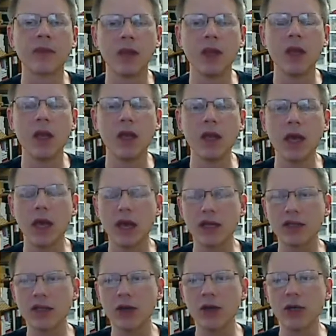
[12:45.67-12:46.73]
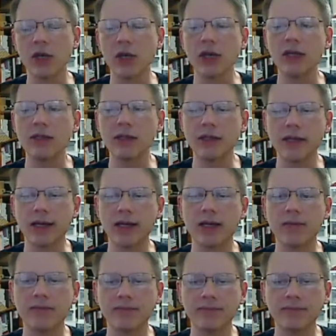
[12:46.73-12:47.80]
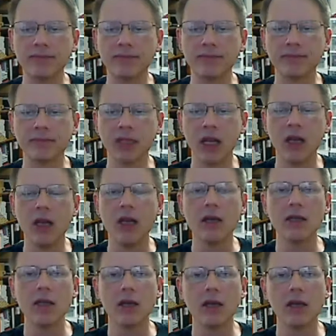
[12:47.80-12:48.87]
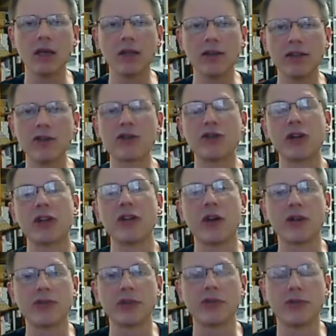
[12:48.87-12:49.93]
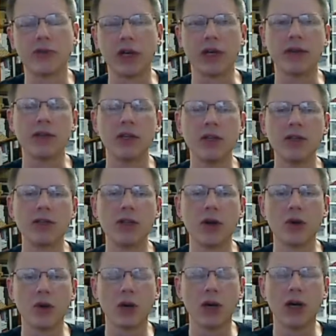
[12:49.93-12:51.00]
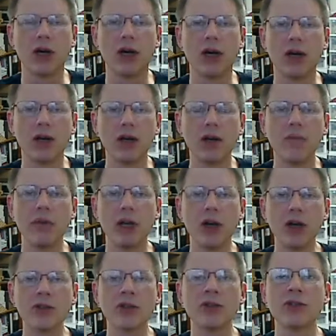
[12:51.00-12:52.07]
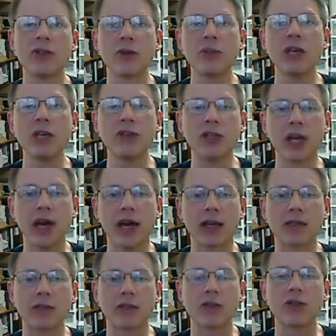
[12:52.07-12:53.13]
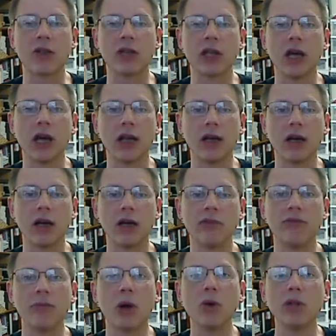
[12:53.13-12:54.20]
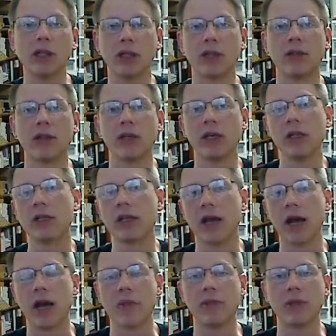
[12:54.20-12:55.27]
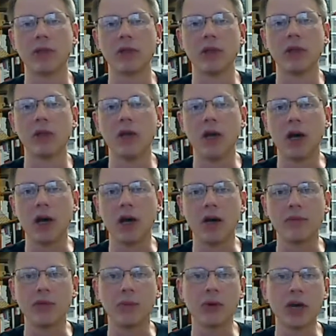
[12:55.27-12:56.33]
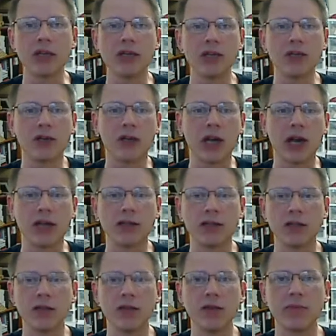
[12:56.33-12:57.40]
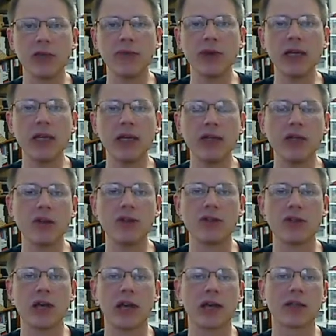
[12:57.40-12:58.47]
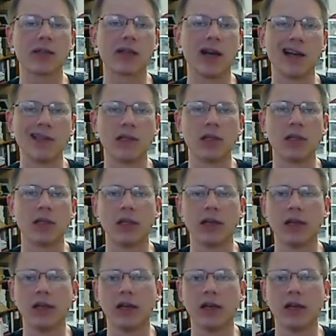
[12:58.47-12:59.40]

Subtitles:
Yeah, so it's there's trade-offs, right? So because there's so many jacks, there's a lot of polling that needs to happen. The processor has to be reading those jacks constantly,